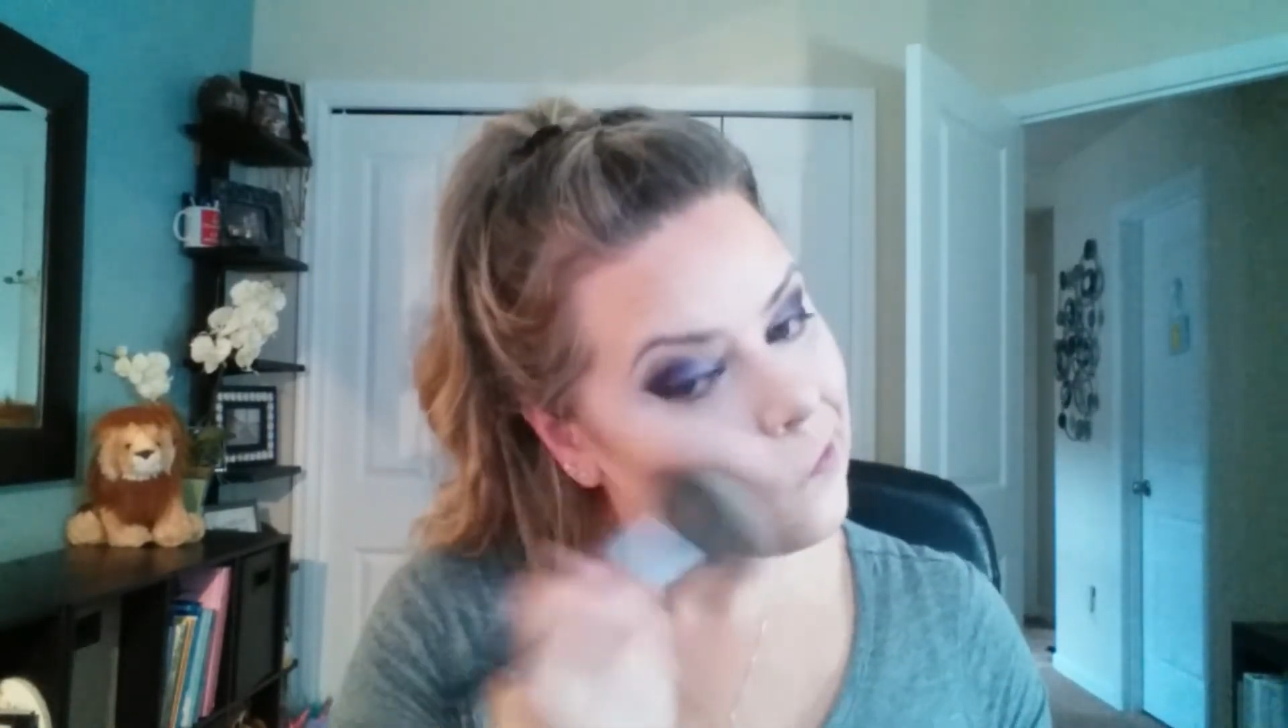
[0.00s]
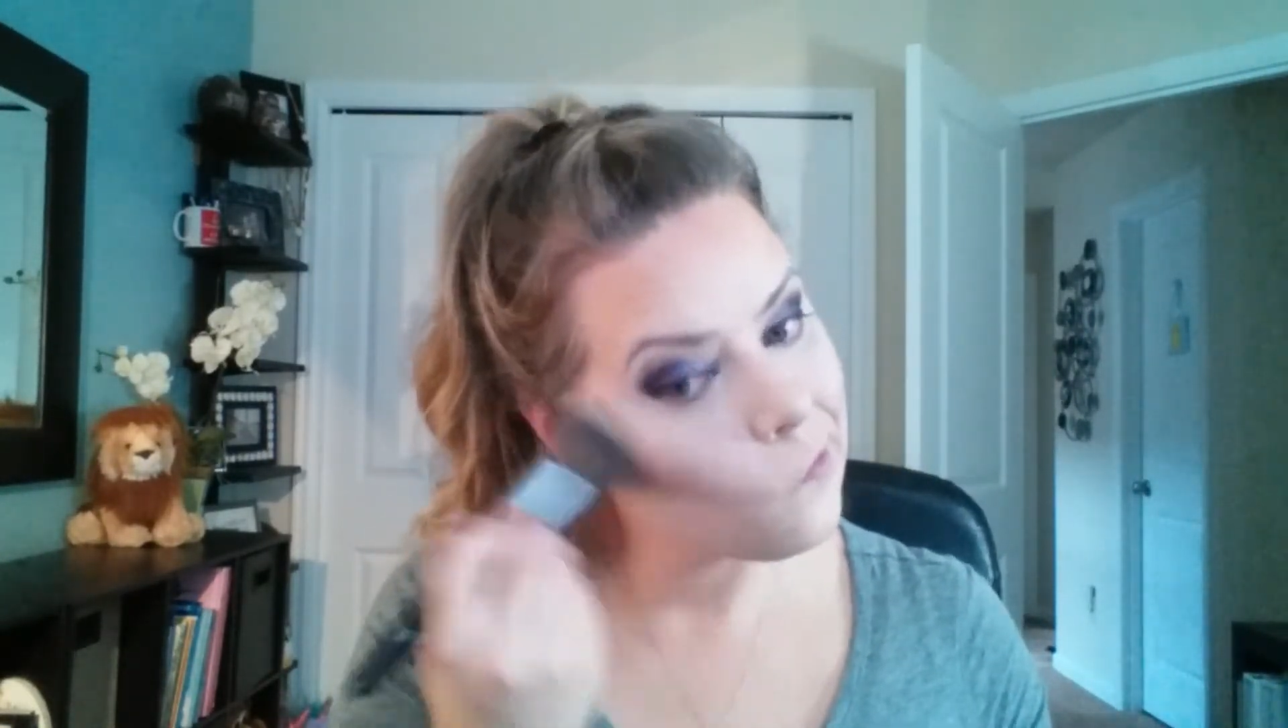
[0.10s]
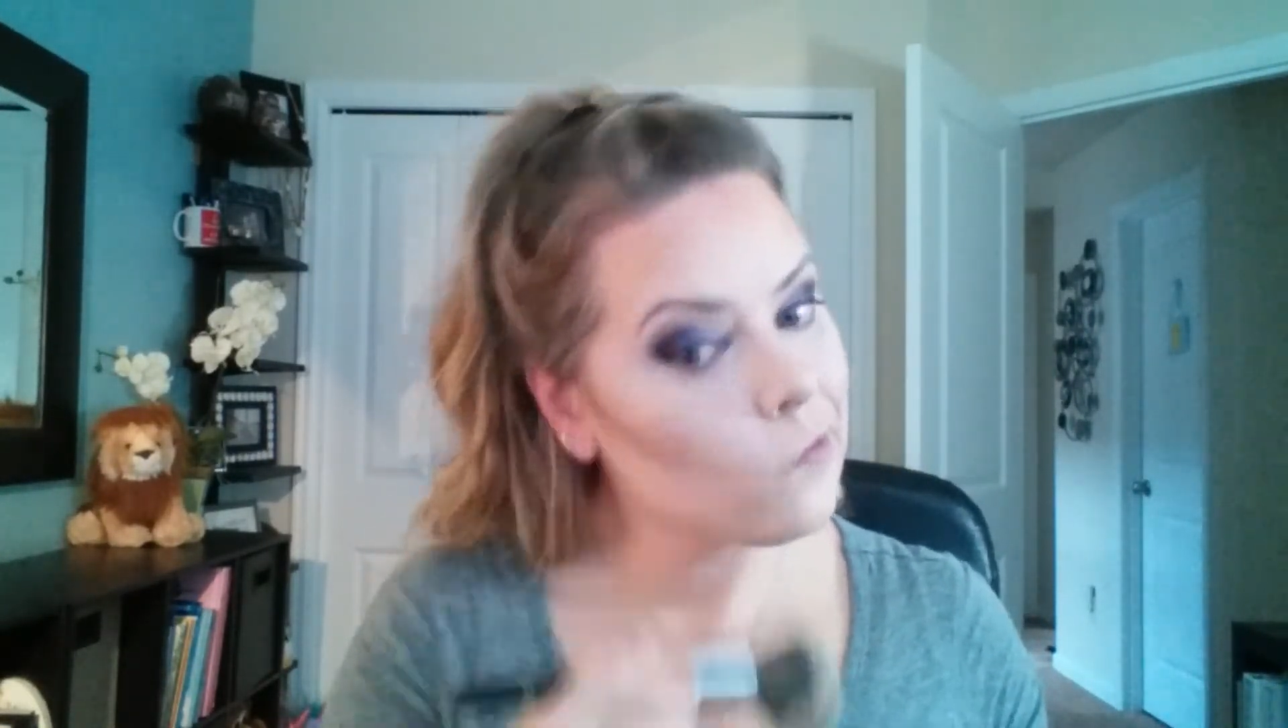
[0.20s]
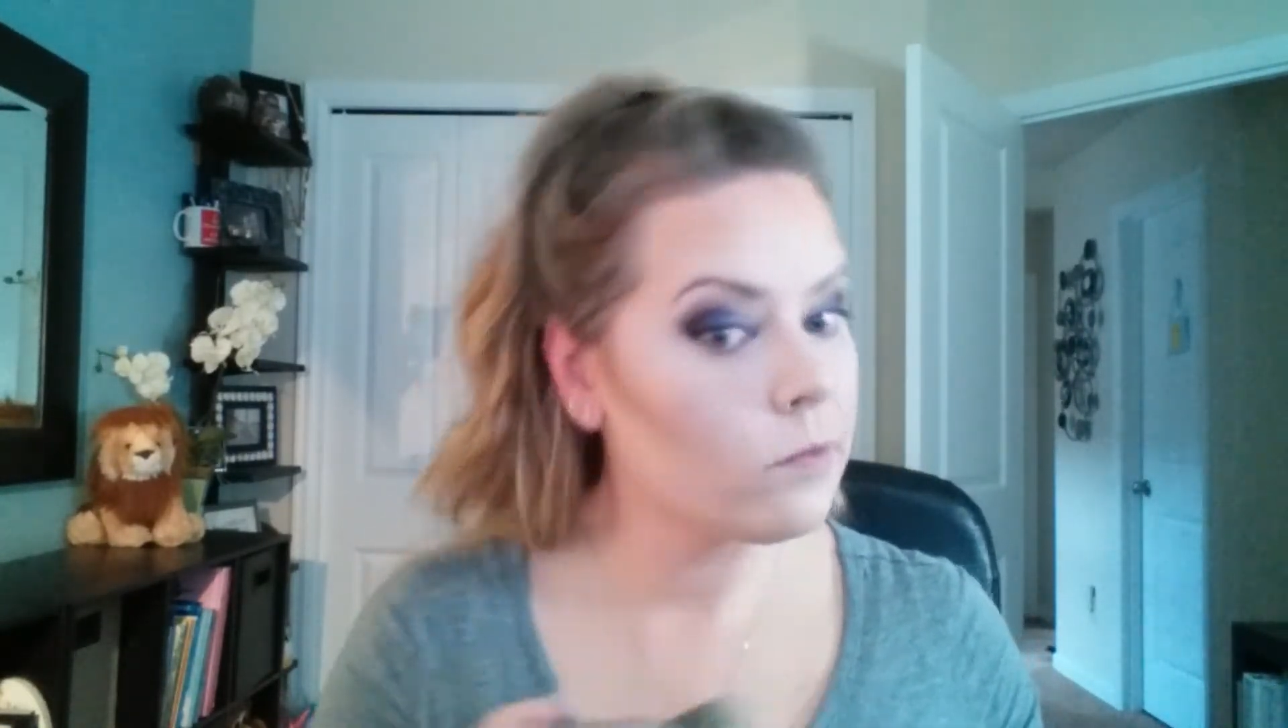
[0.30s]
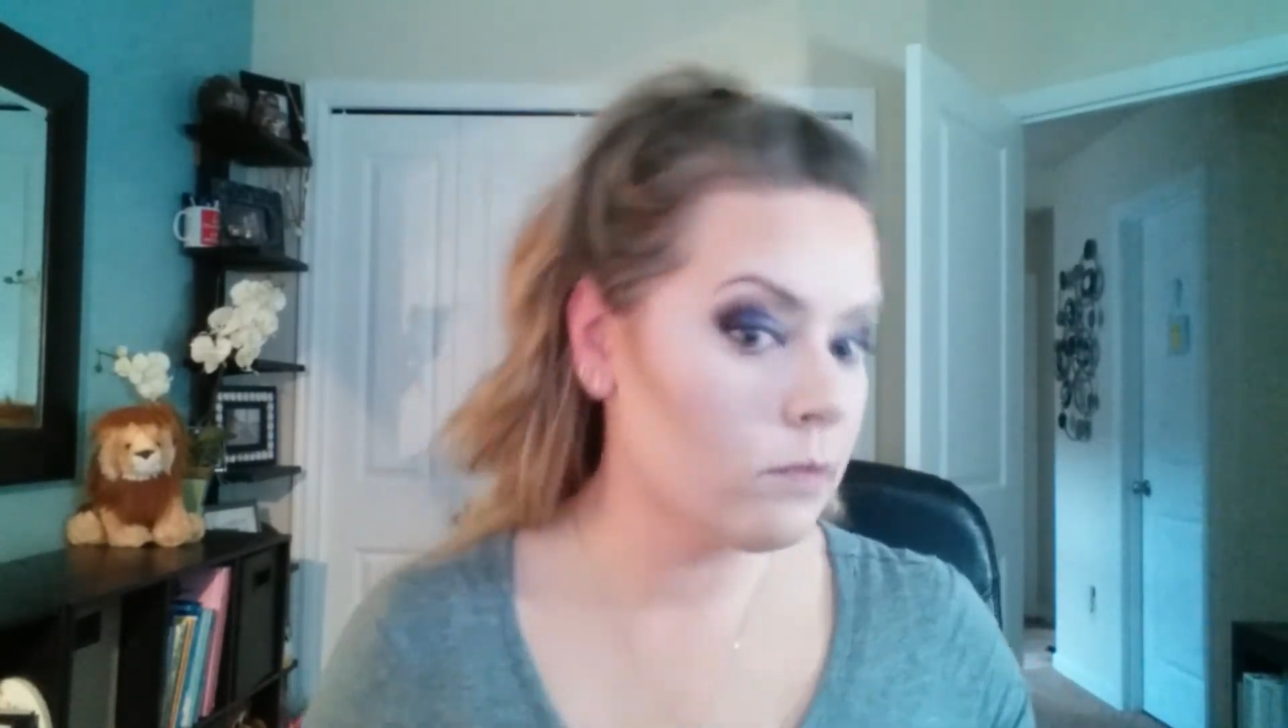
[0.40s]

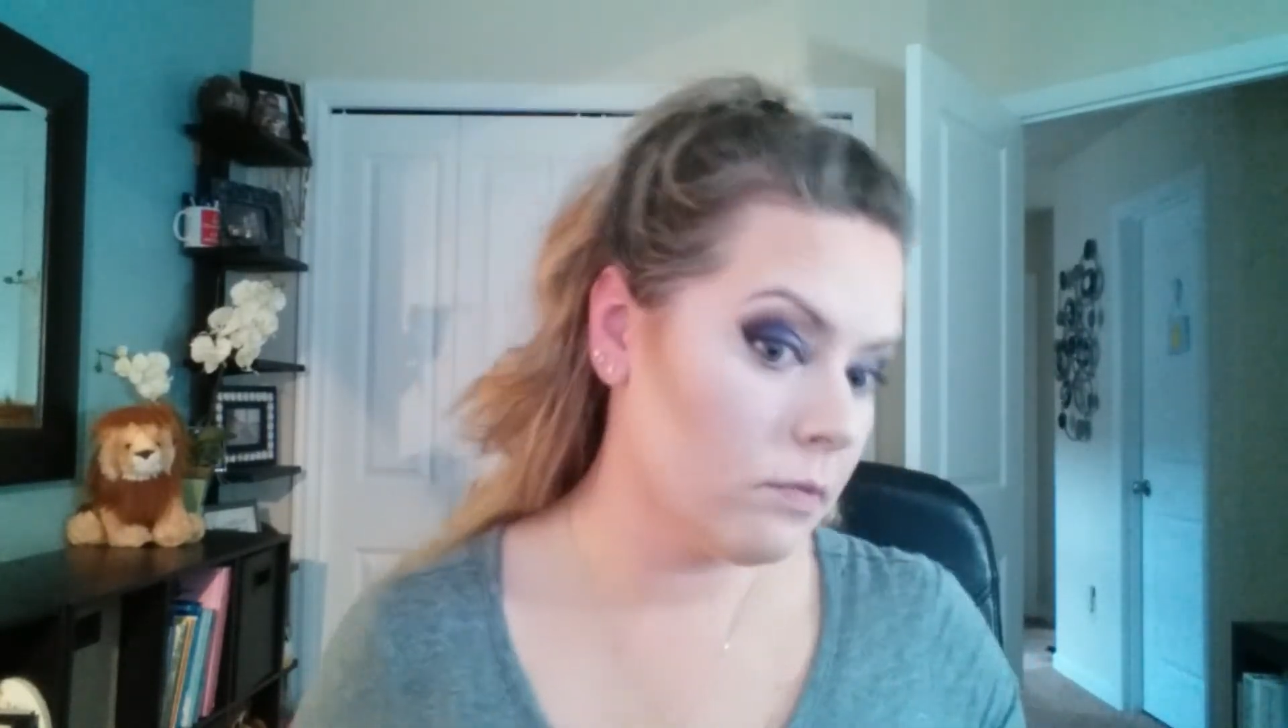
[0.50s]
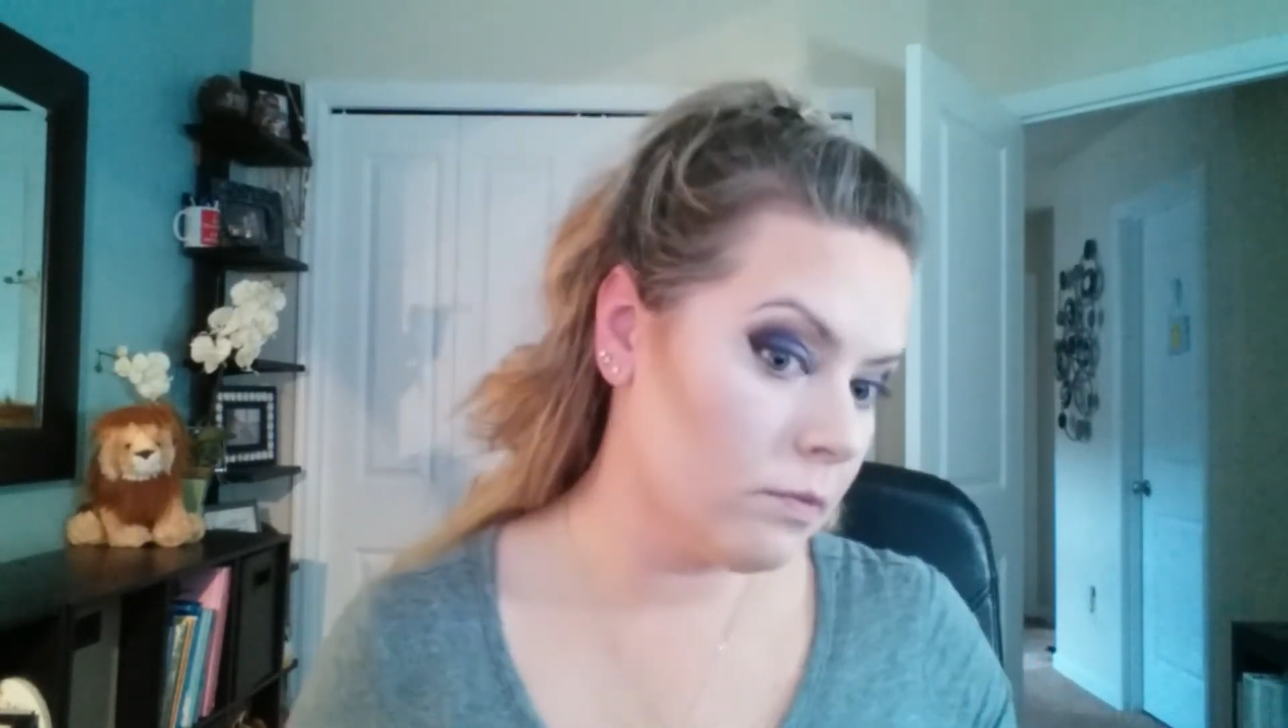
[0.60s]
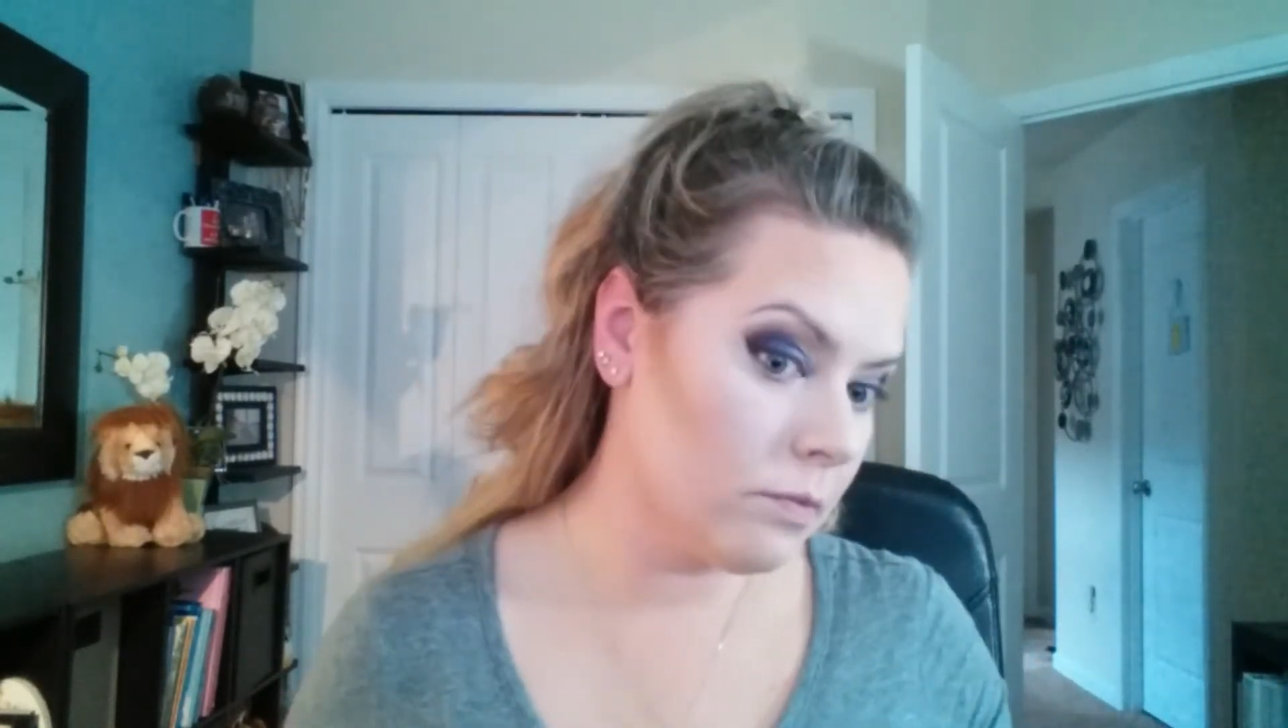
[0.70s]
moly,